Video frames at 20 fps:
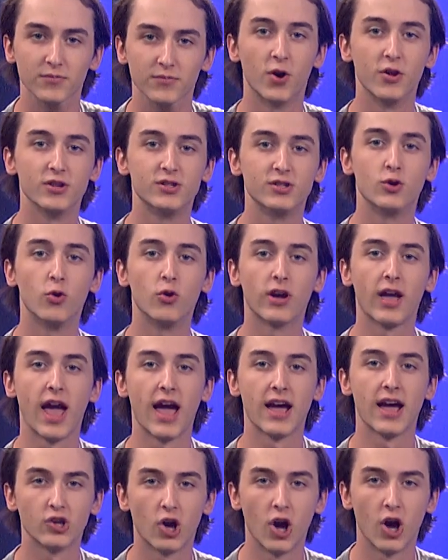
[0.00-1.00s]
Go to School
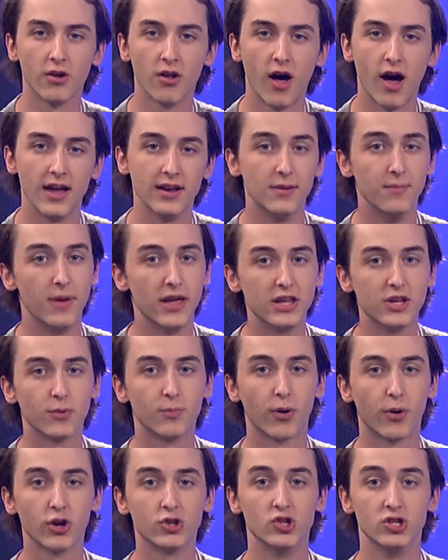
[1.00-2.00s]
Cash online to make your
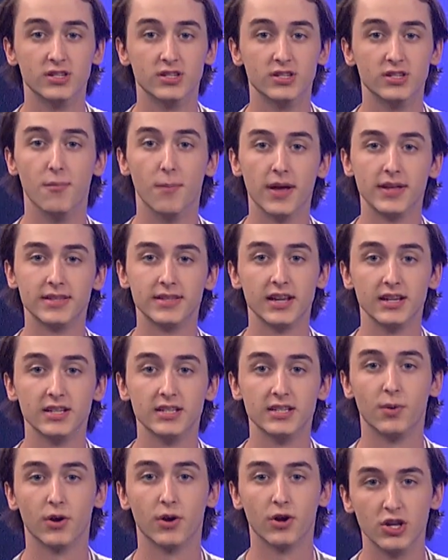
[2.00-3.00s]
purchase of the Mustang
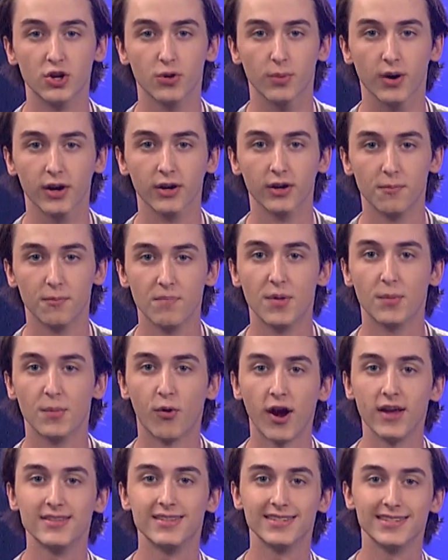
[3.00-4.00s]
Spirit yearbook. The
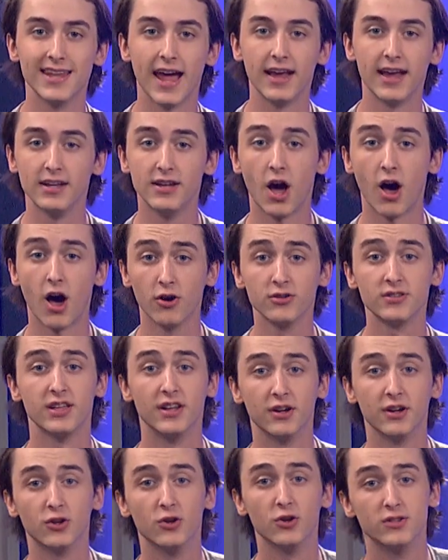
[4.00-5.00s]
price is $90
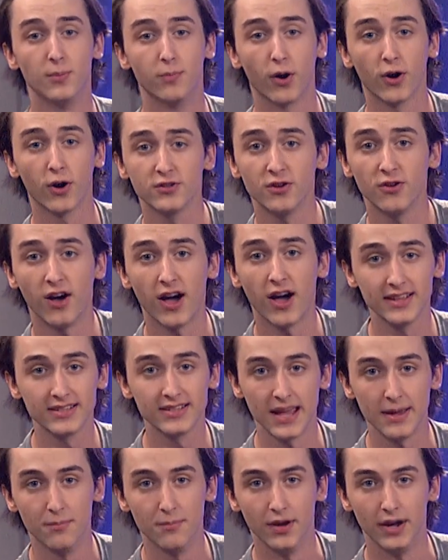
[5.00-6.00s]
and includes a personalized
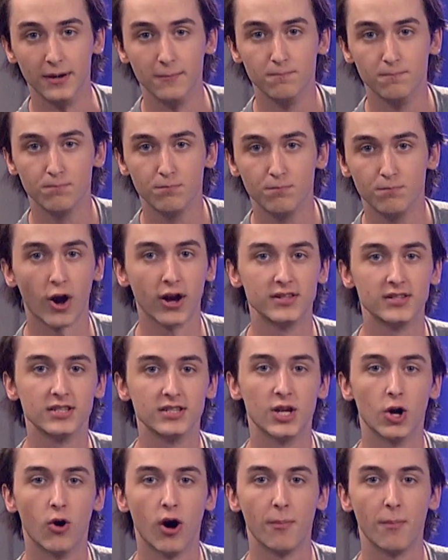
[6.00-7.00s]
nameplate.
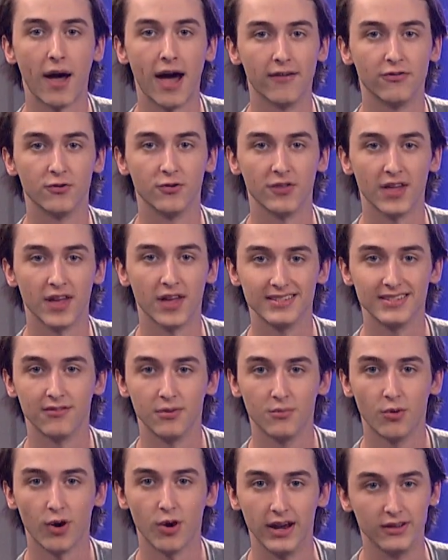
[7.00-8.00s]
Prices go up after
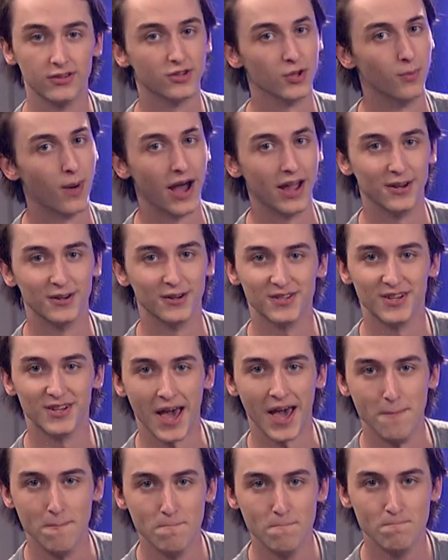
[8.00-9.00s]
Thanksgiving break, so buy yours today.